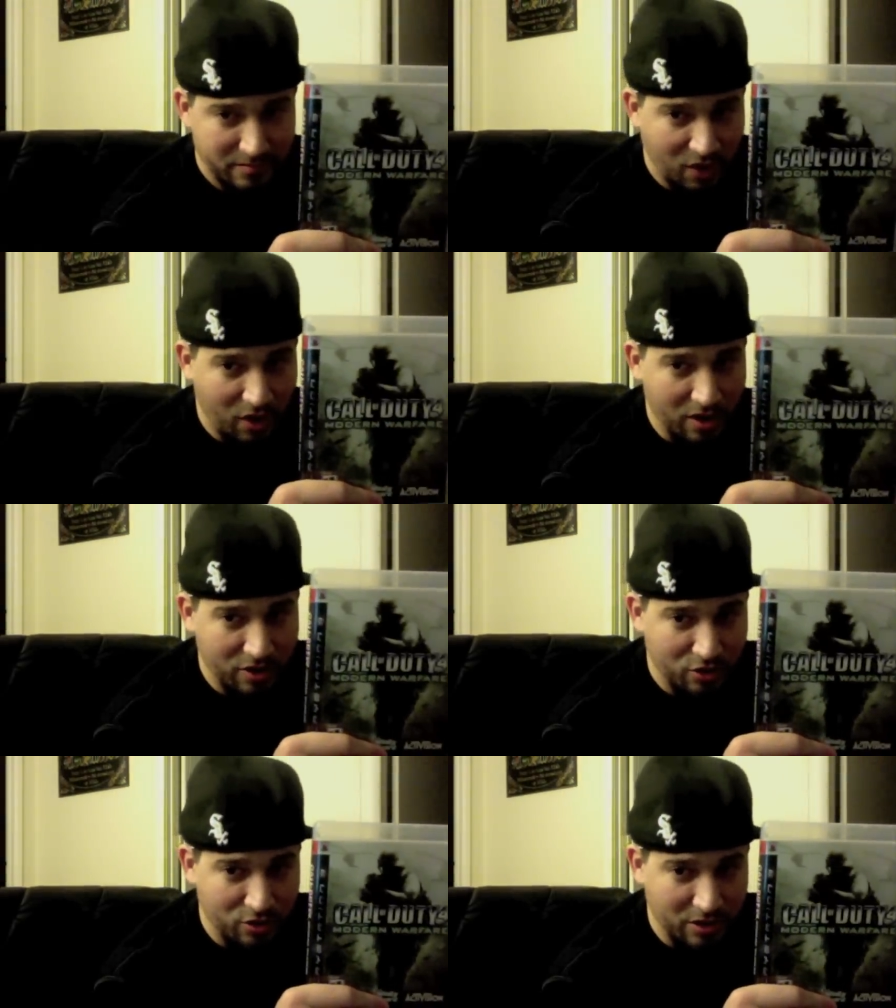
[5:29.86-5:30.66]
Call
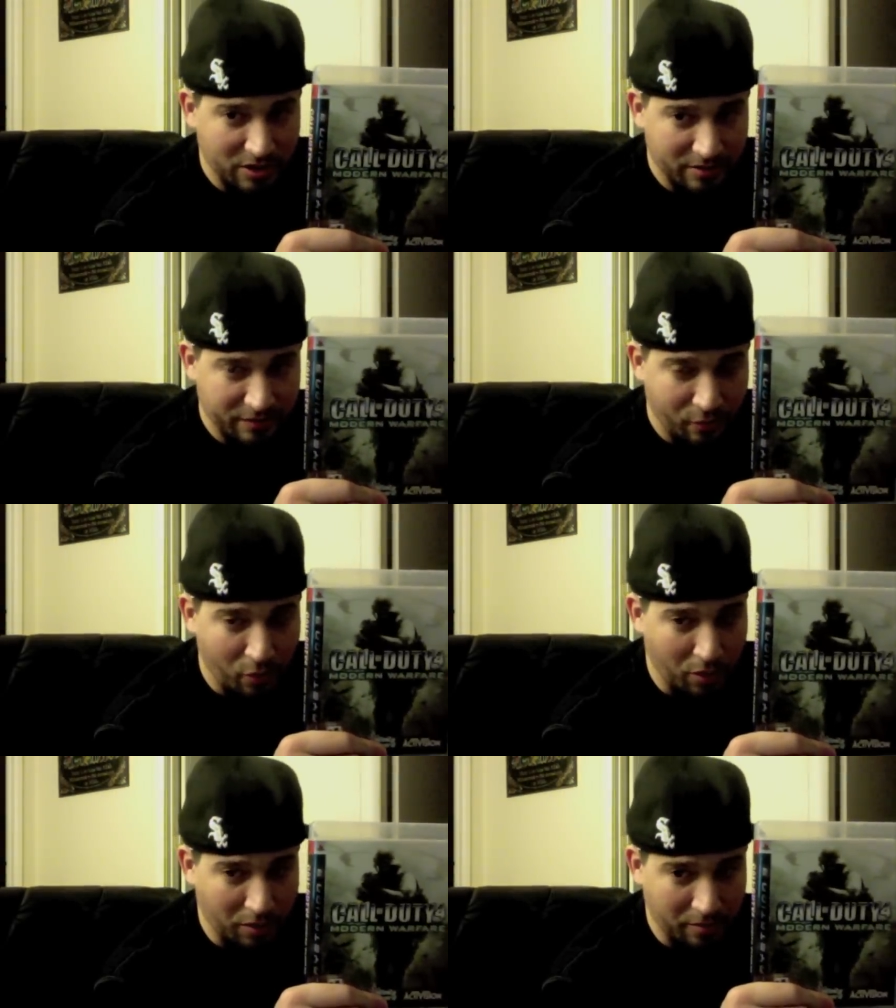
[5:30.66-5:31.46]
of Duty
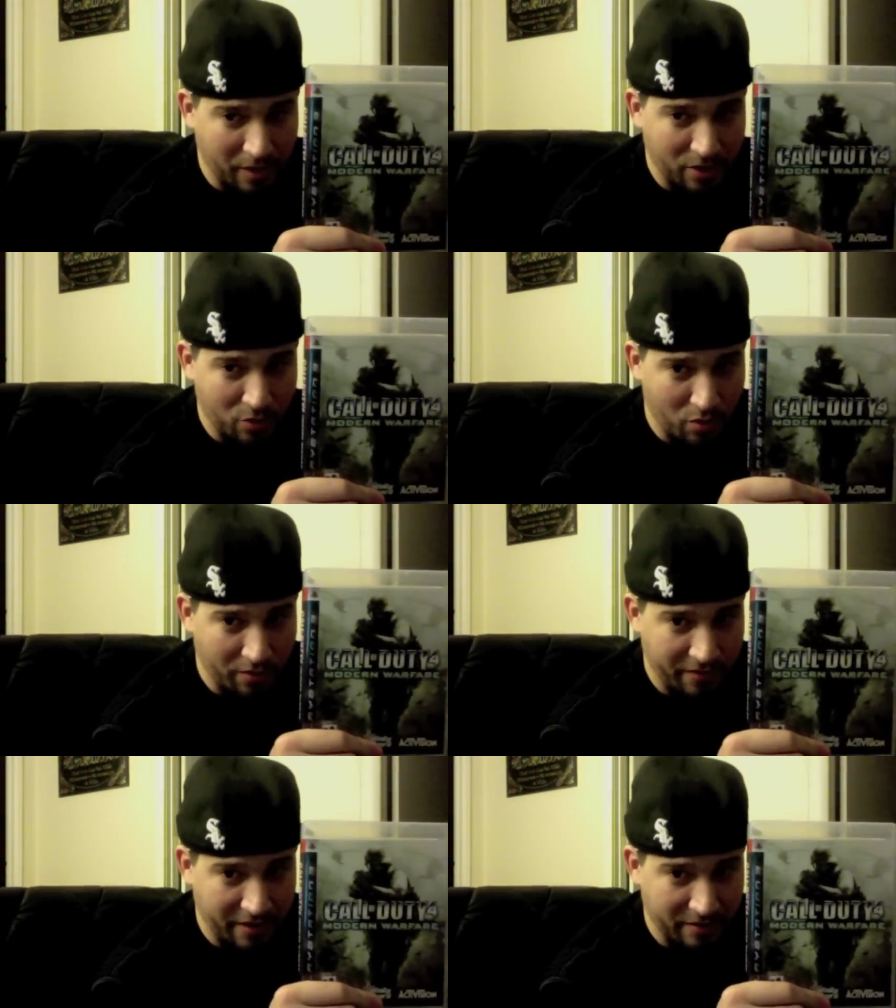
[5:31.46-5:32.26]
four, Modern
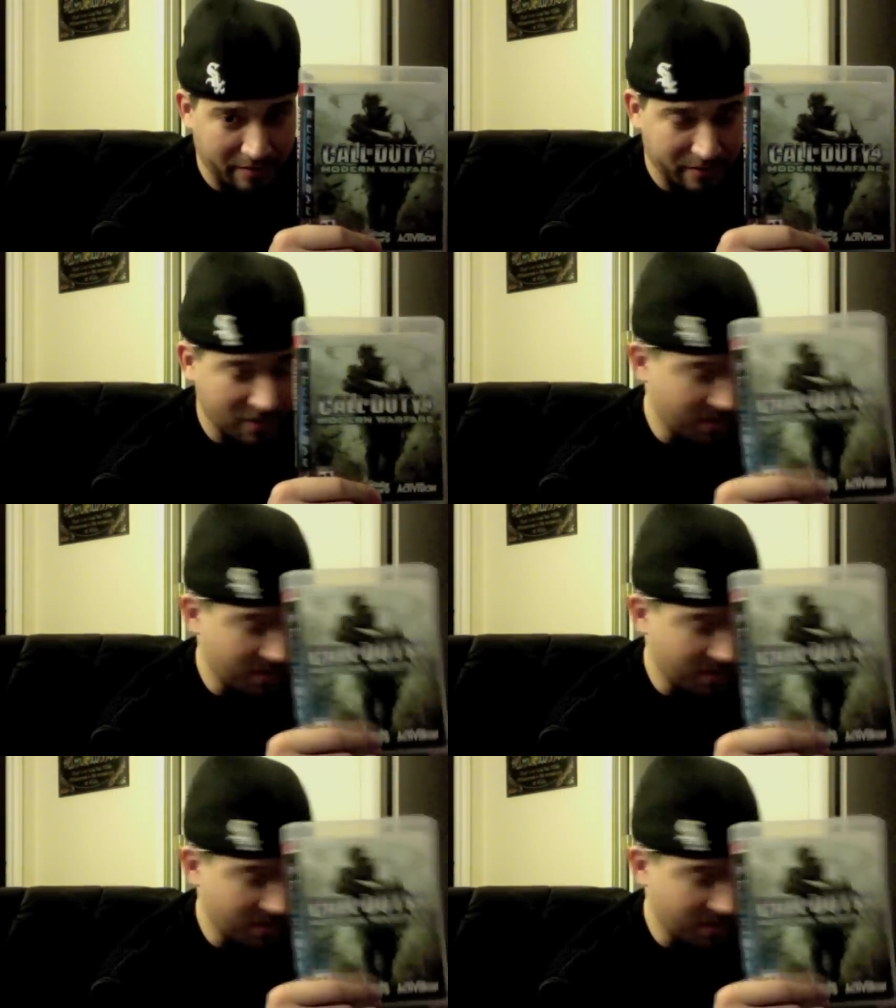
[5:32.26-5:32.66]
Warfare, a